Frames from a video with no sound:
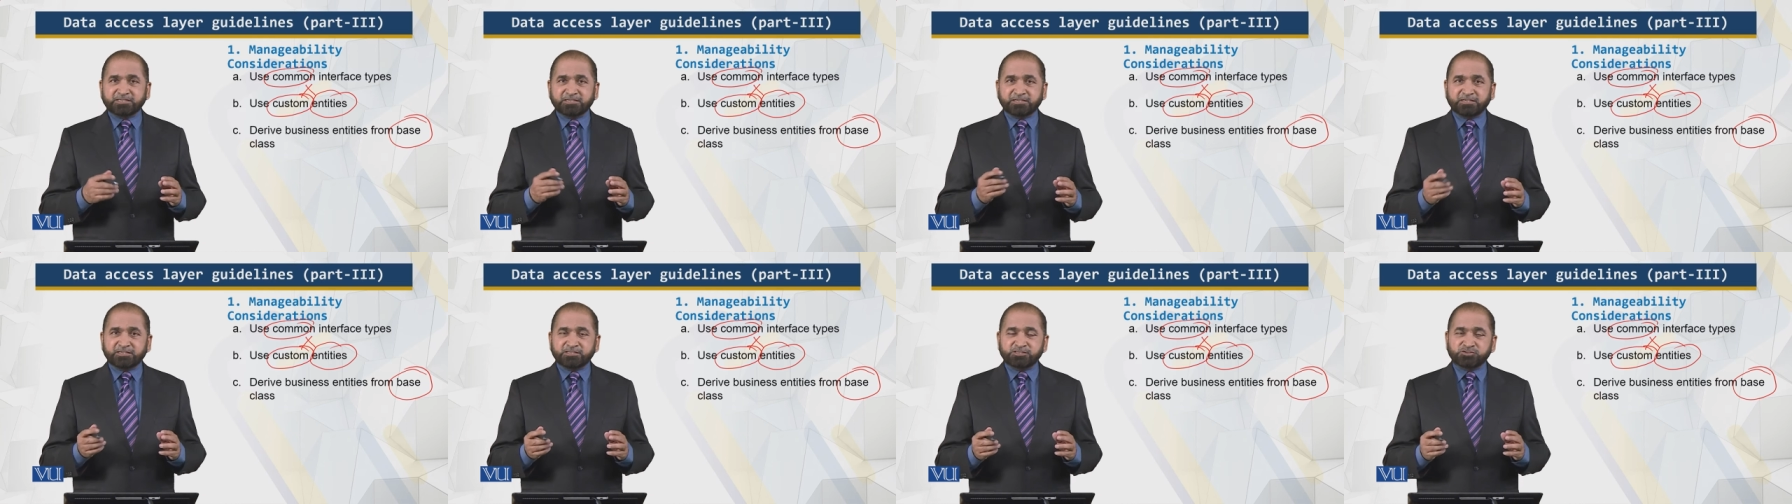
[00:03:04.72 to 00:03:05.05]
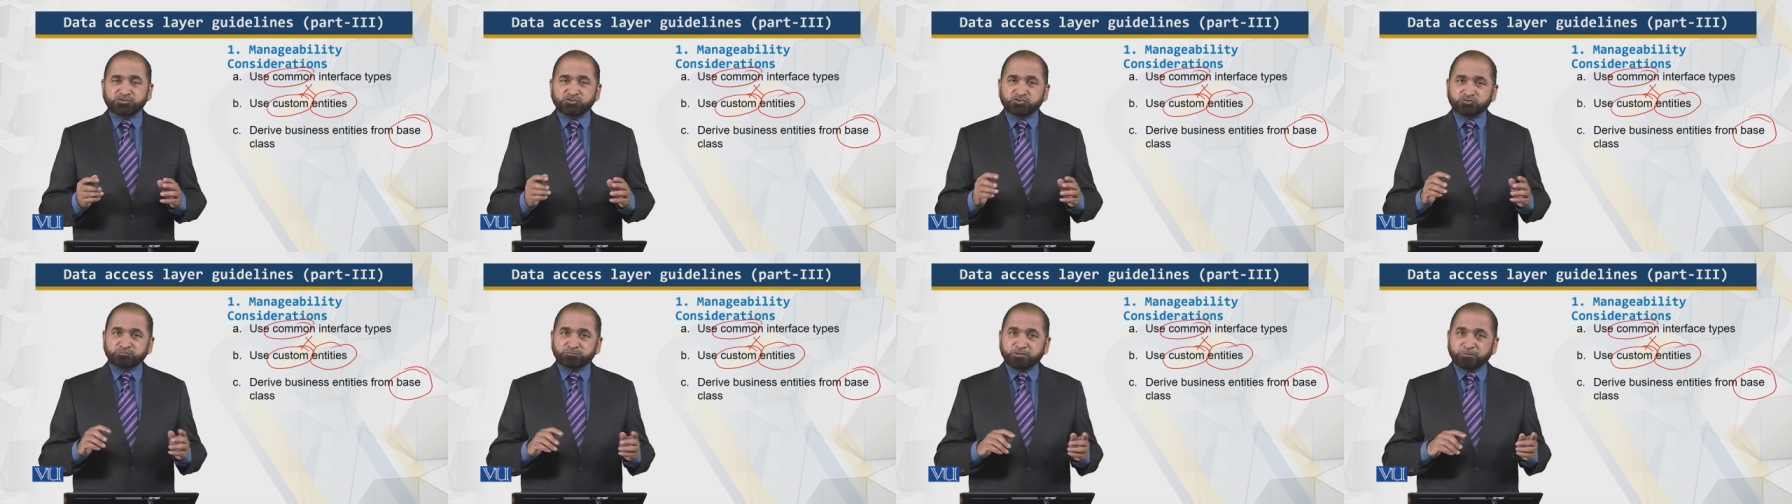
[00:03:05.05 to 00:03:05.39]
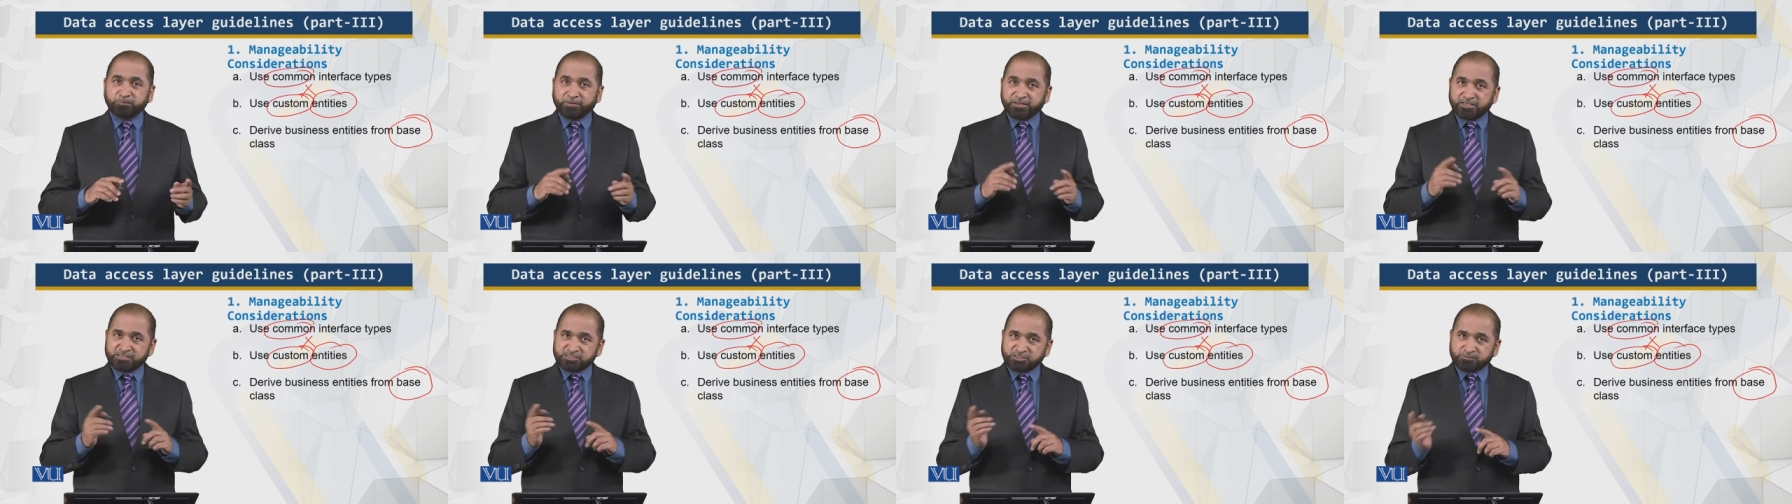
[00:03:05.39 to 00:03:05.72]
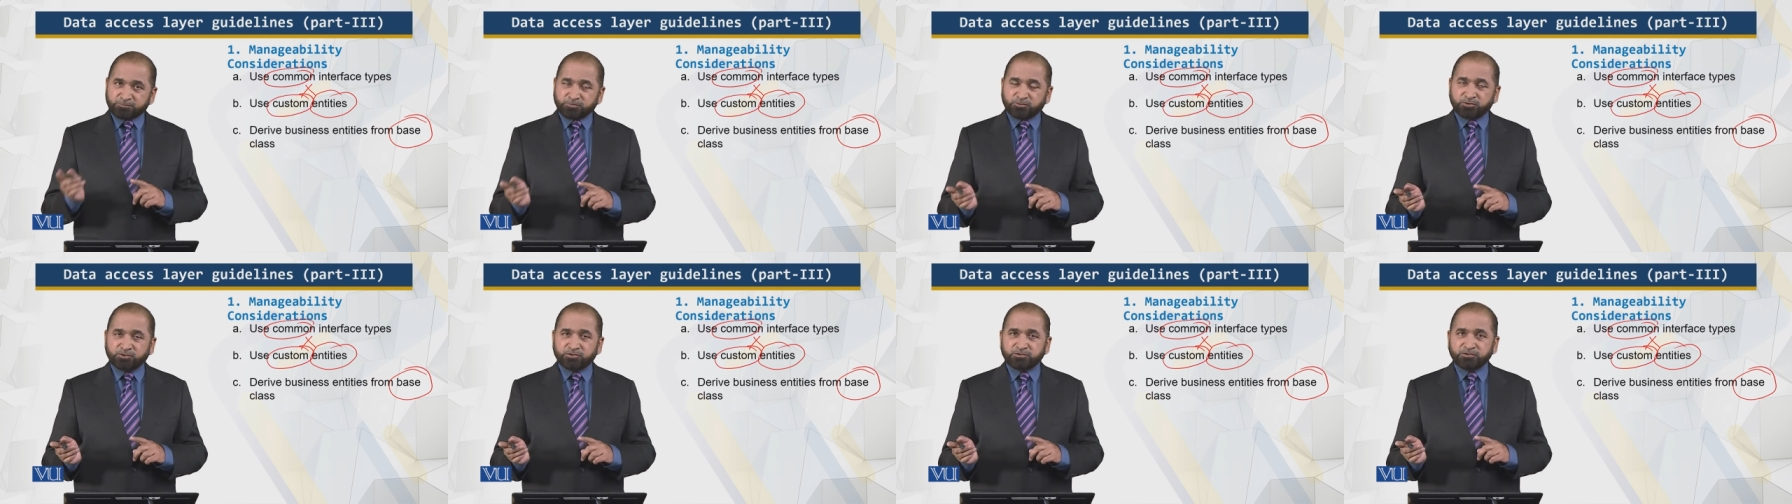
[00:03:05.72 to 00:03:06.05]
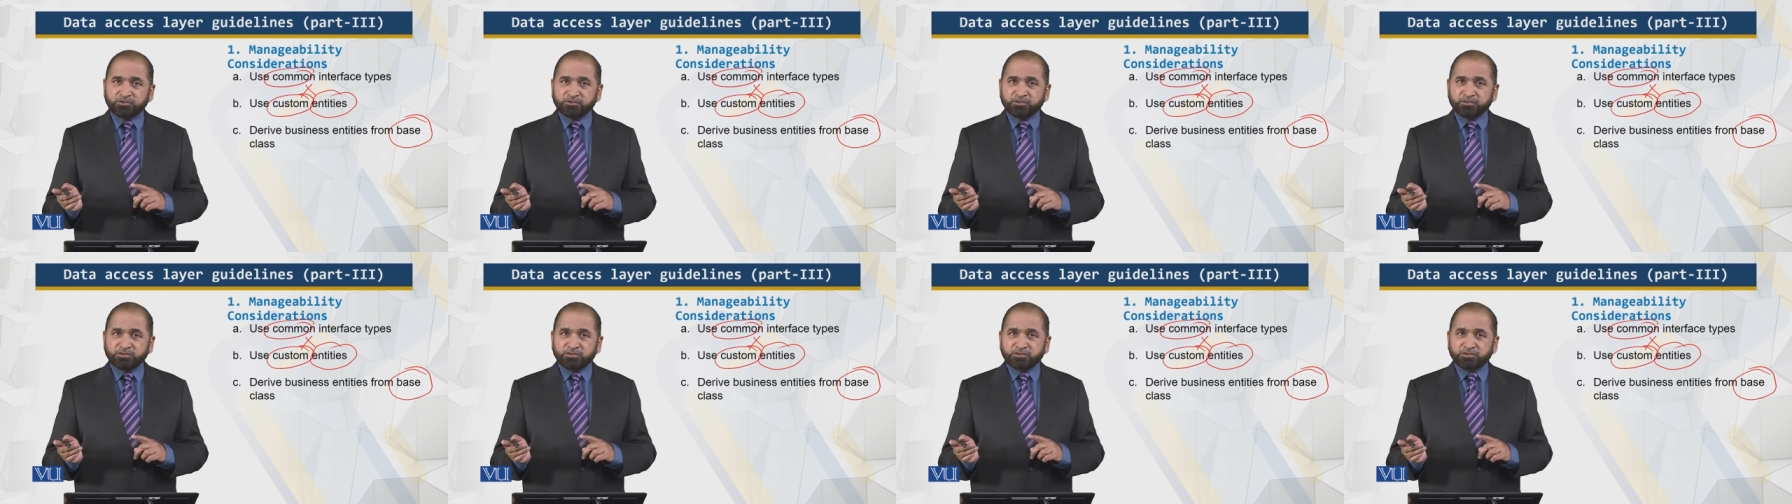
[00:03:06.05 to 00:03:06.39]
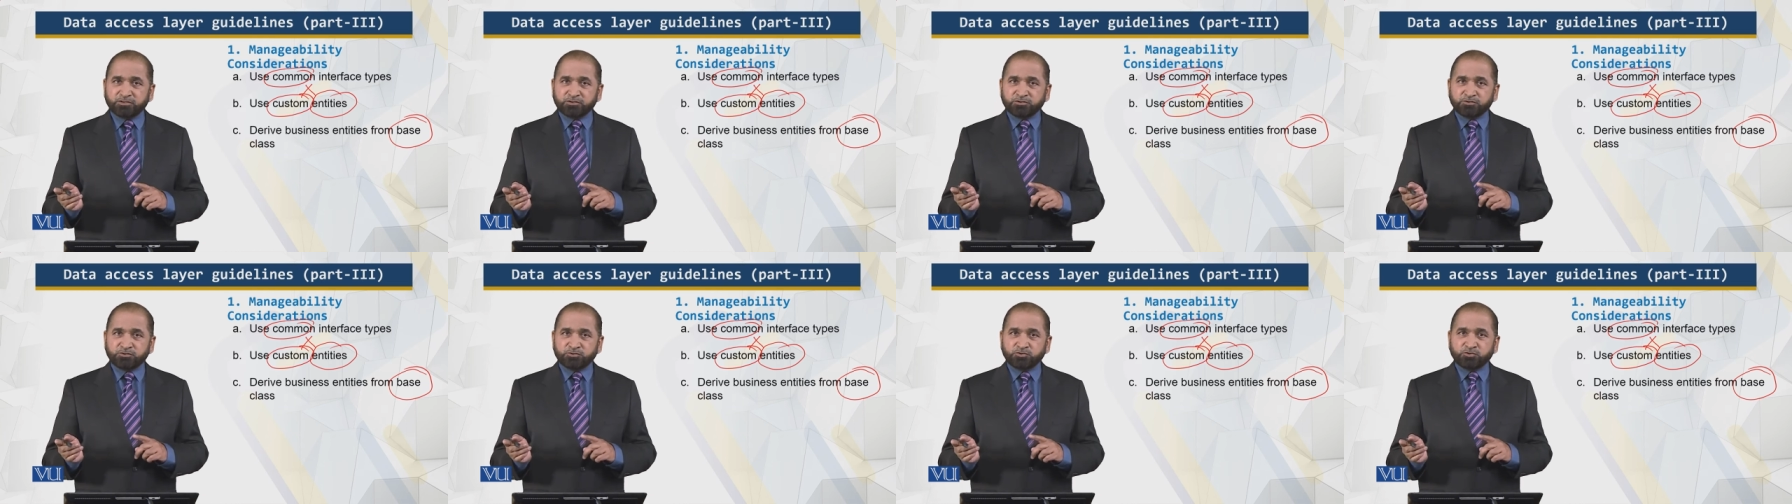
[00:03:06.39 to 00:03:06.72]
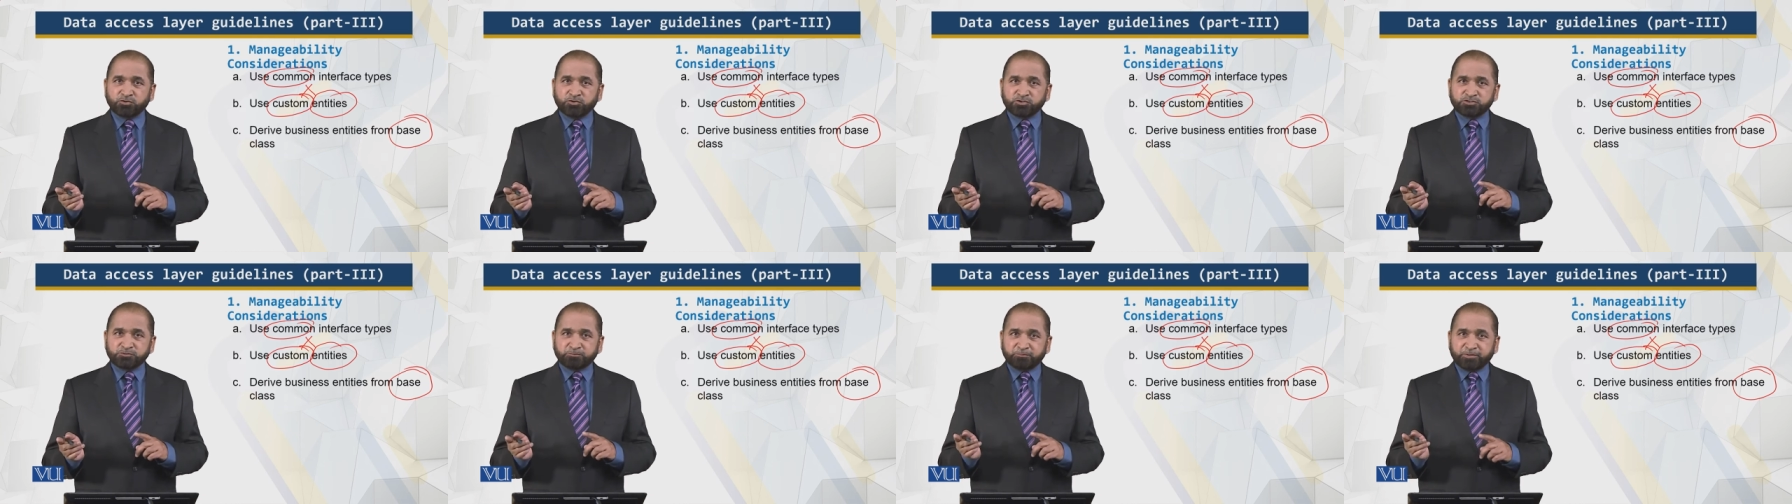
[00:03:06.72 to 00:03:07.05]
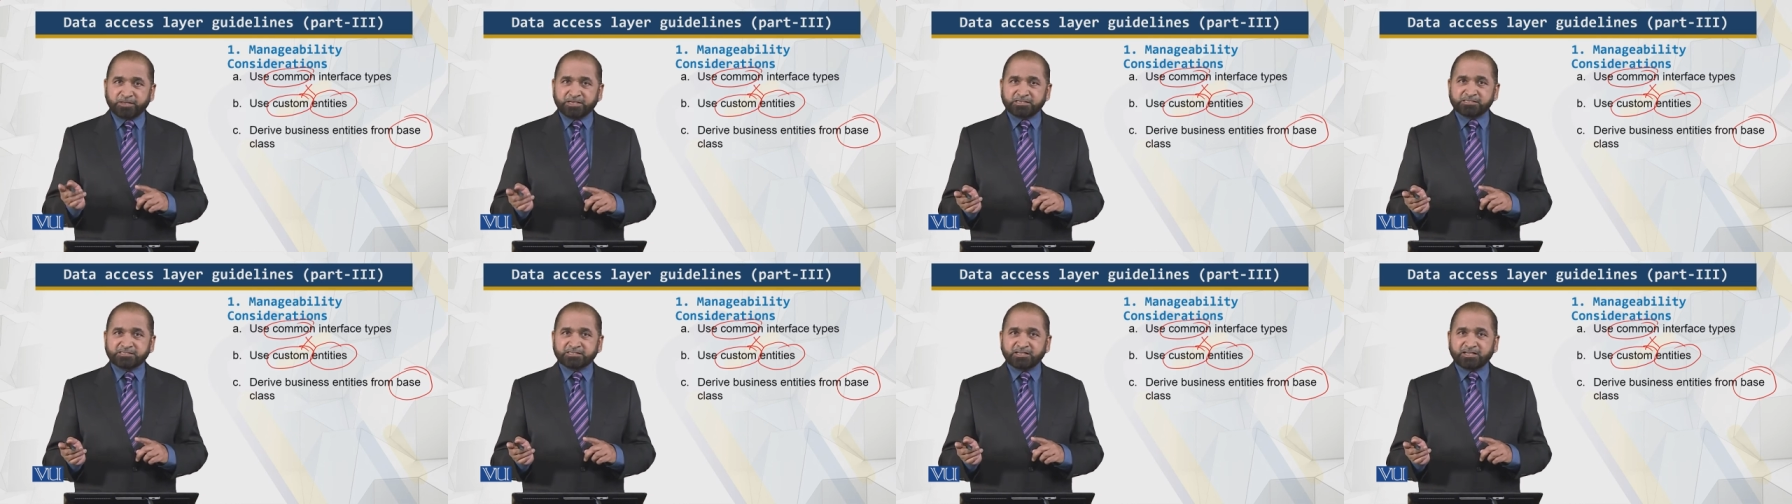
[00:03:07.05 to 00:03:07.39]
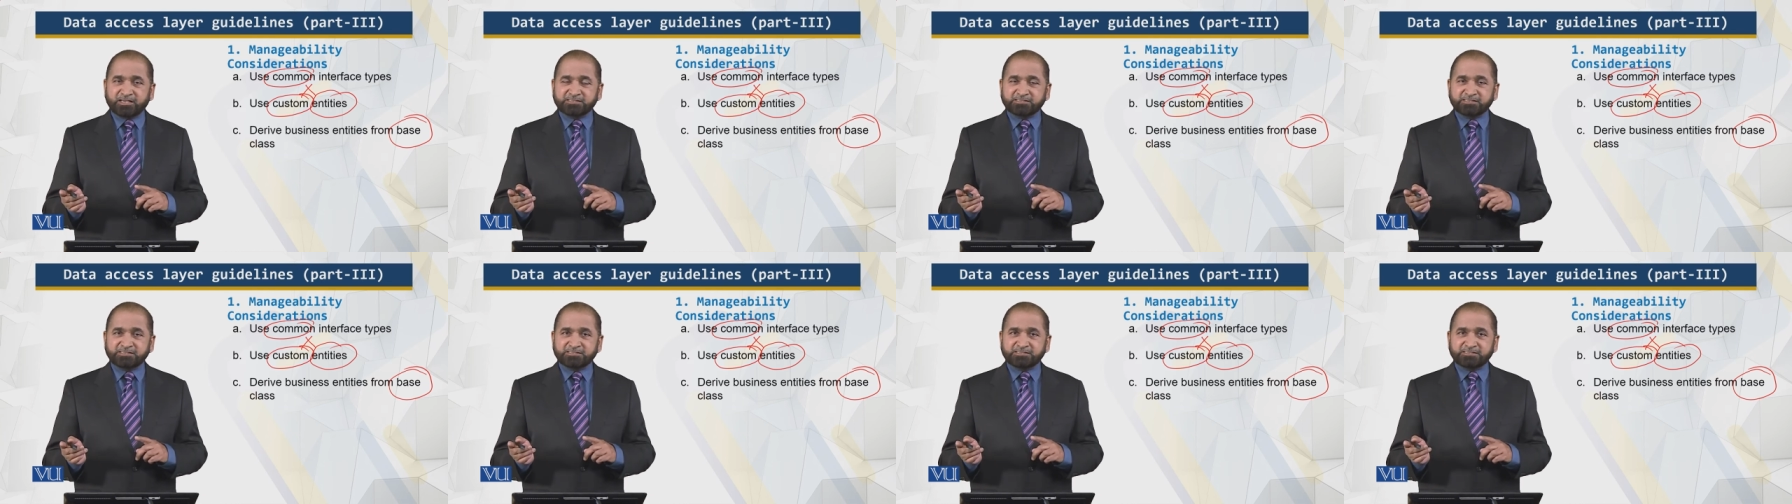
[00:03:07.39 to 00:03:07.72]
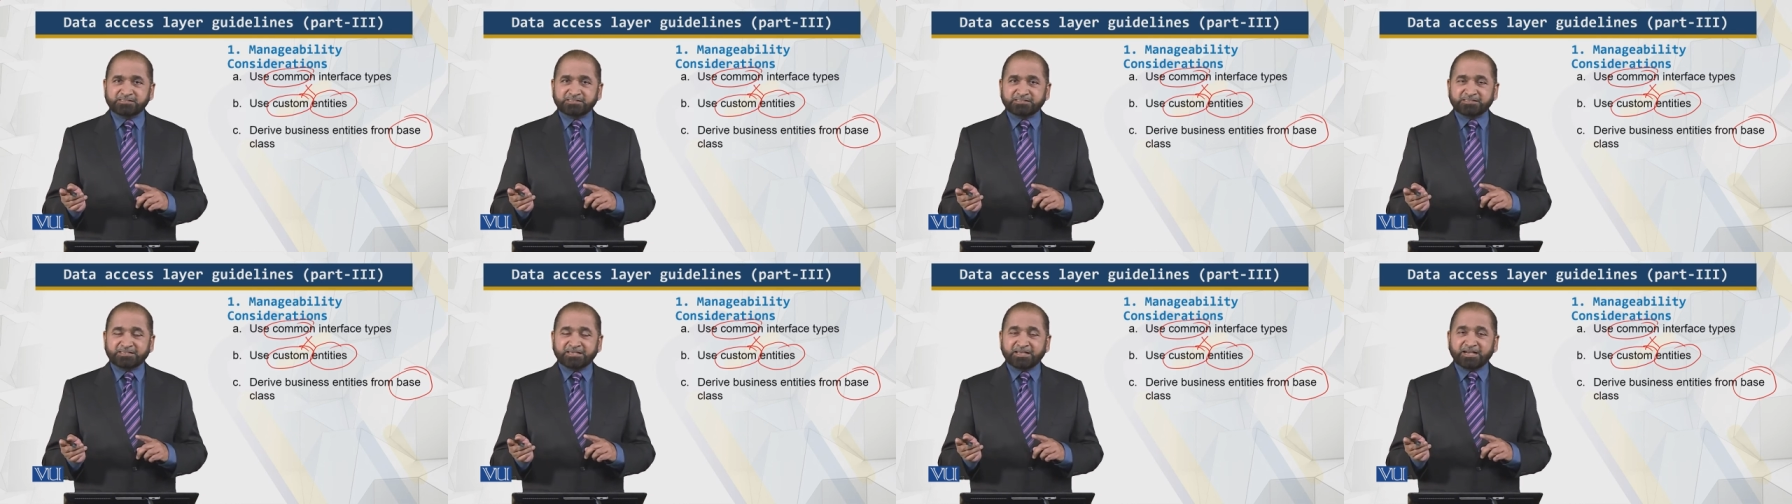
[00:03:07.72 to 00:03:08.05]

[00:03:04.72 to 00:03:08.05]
entity should be based upon those base classes